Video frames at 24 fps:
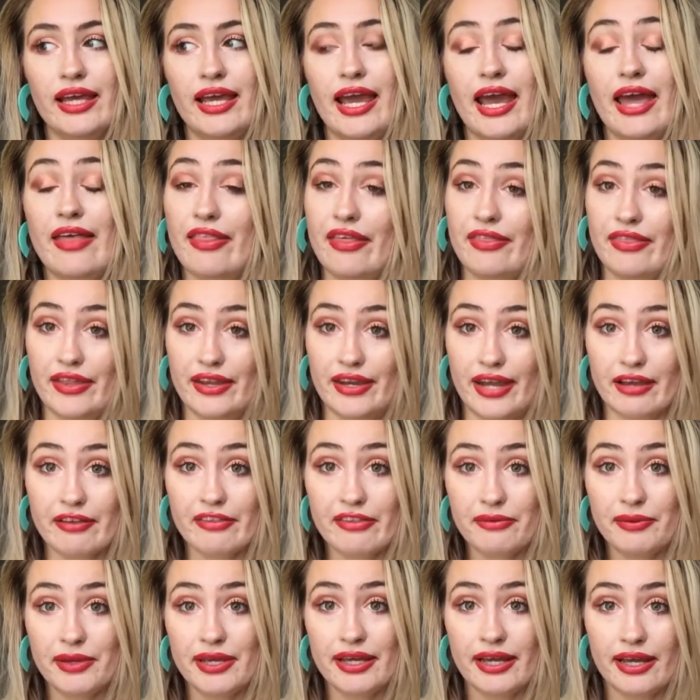And then the next
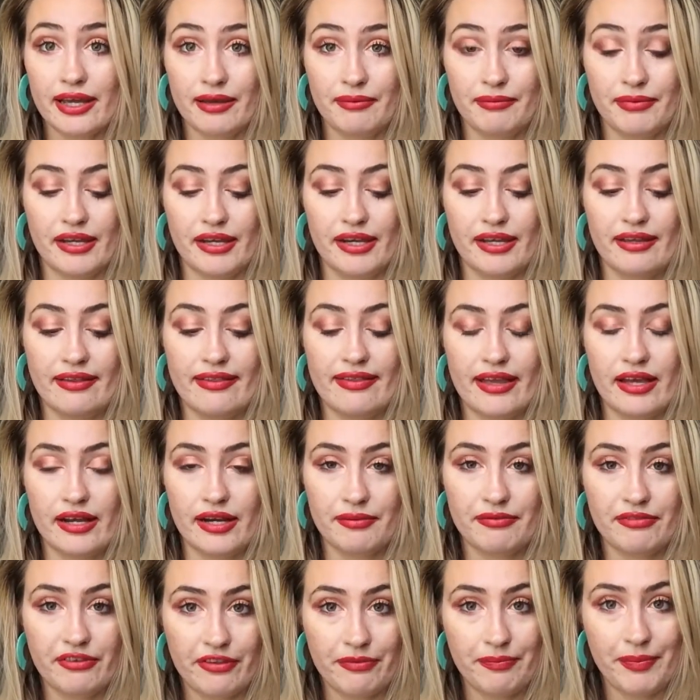week, I'm gonna sign up
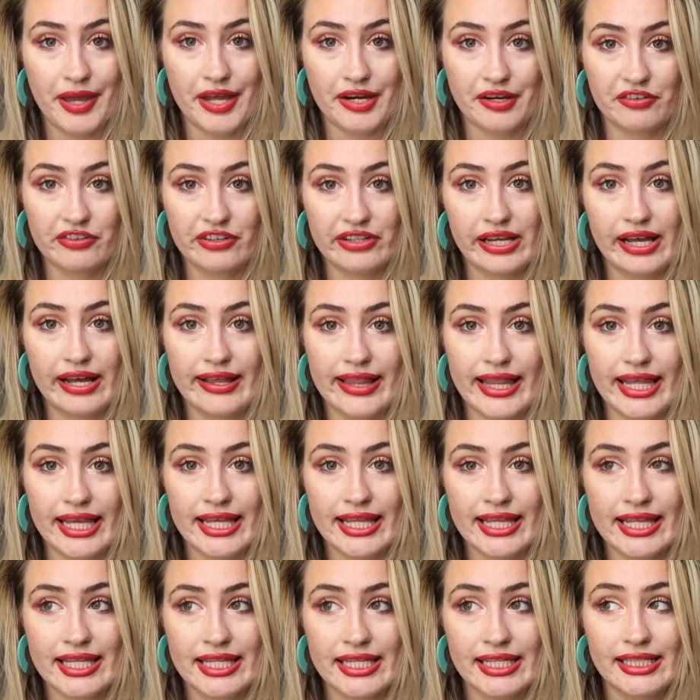for Spanish classes.
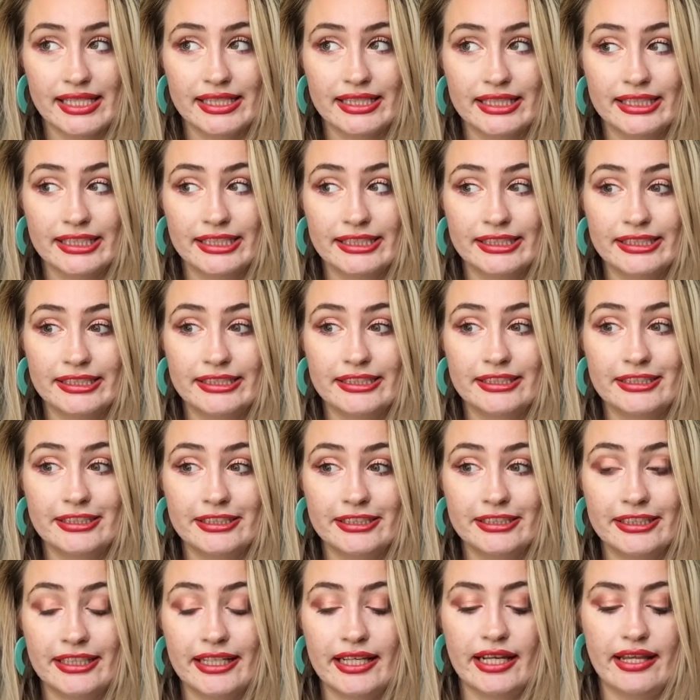
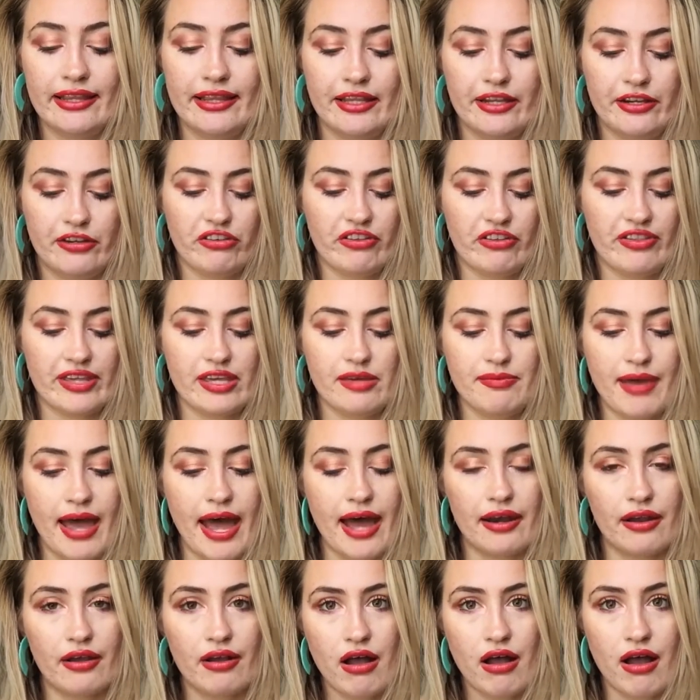And then I just keep
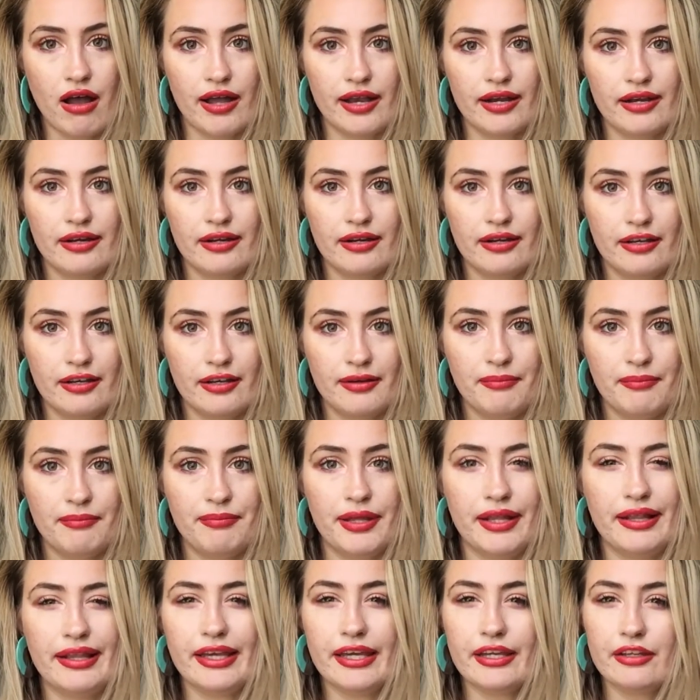adding on.
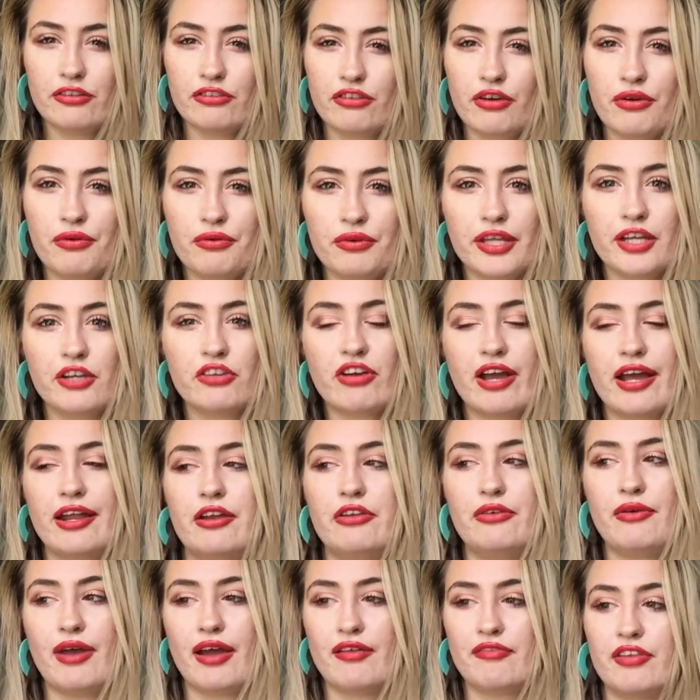But like, don't like try to
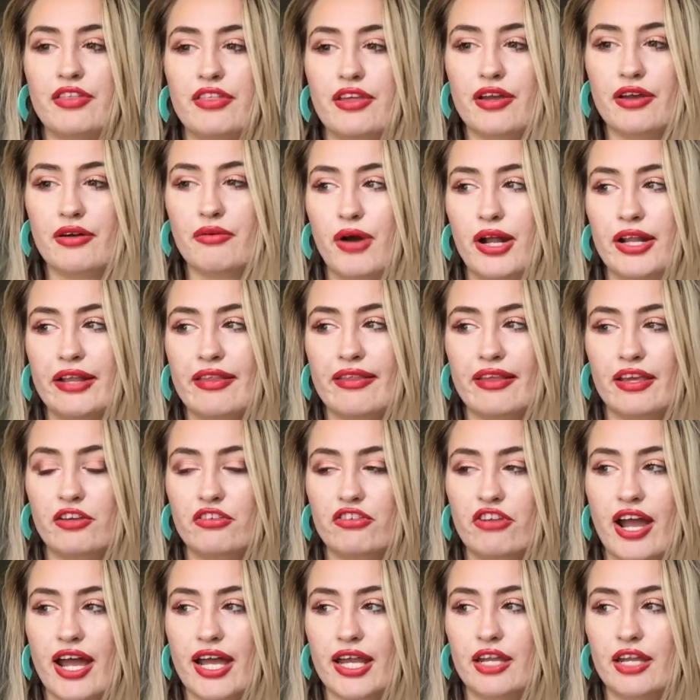do everything at once. Like, try